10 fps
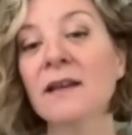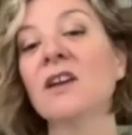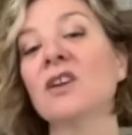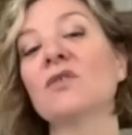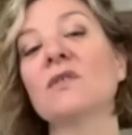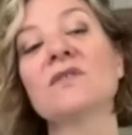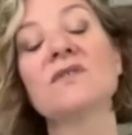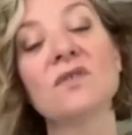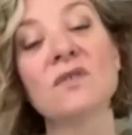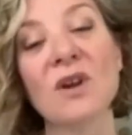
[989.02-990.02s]
you're in the
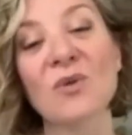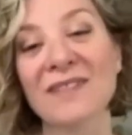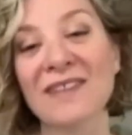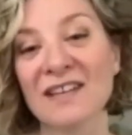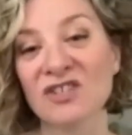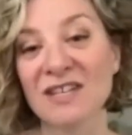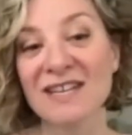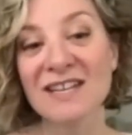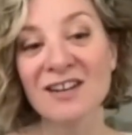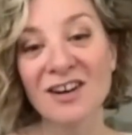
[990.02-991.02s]
studio with an
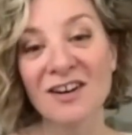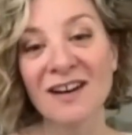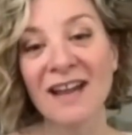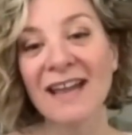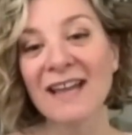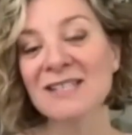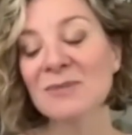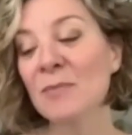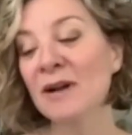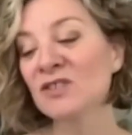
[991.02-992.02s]
engineer. It's a
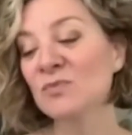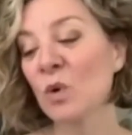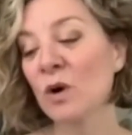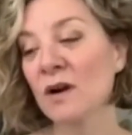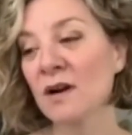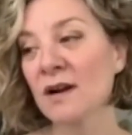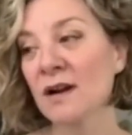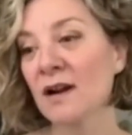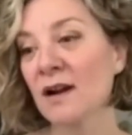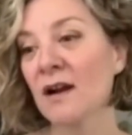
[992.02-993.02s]
much more
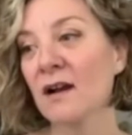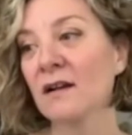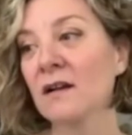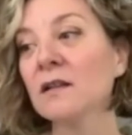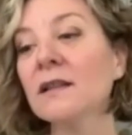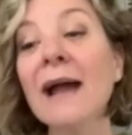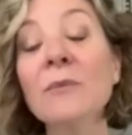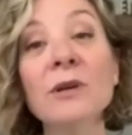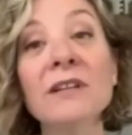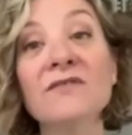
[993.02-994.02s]

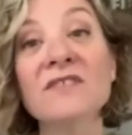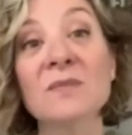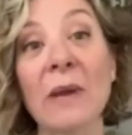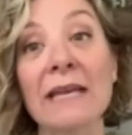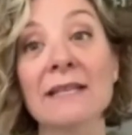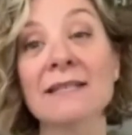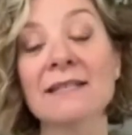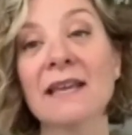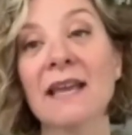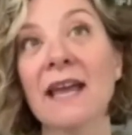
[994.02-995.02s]
collaborative
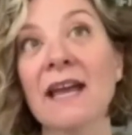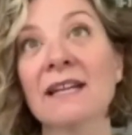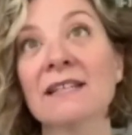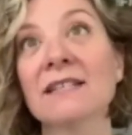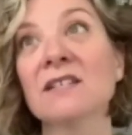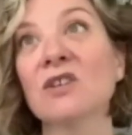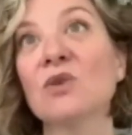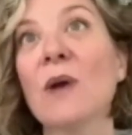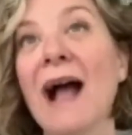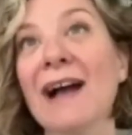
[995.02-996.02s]
space, and
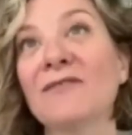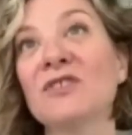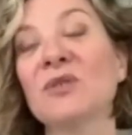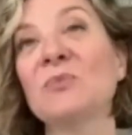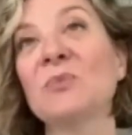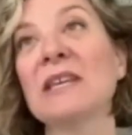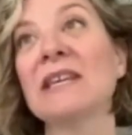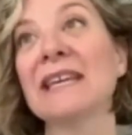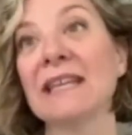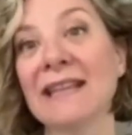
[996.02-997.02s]
you have to
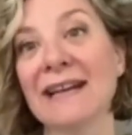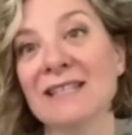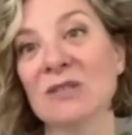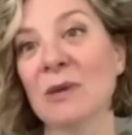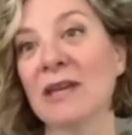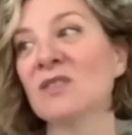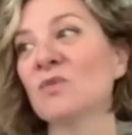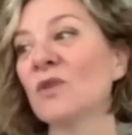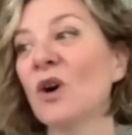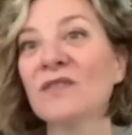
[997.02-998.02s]
be in that space
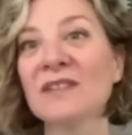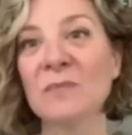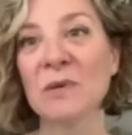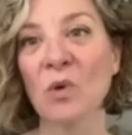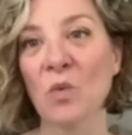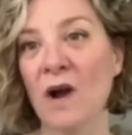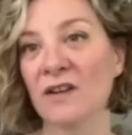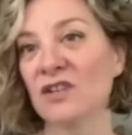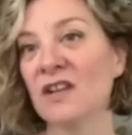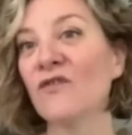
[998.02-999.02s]
with all these people
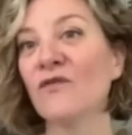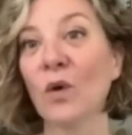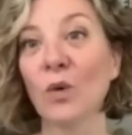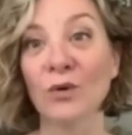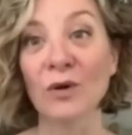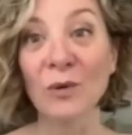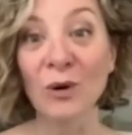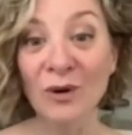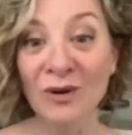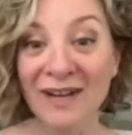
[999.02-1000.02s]
watching,
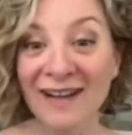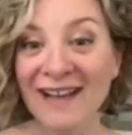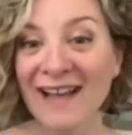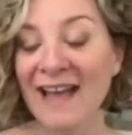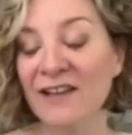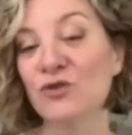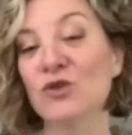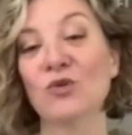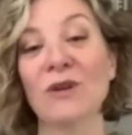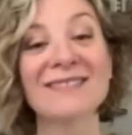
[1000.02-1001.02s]
vulnerable and
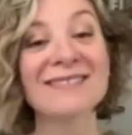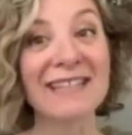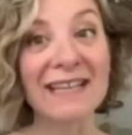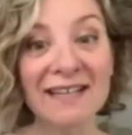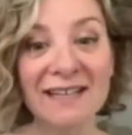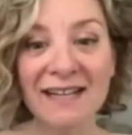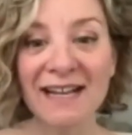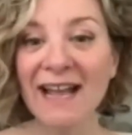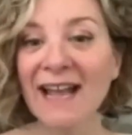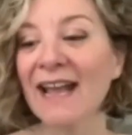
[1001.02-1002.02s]
trusting,
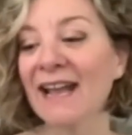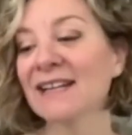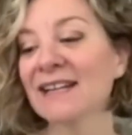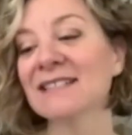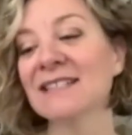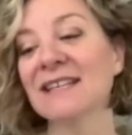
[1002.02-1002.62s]
and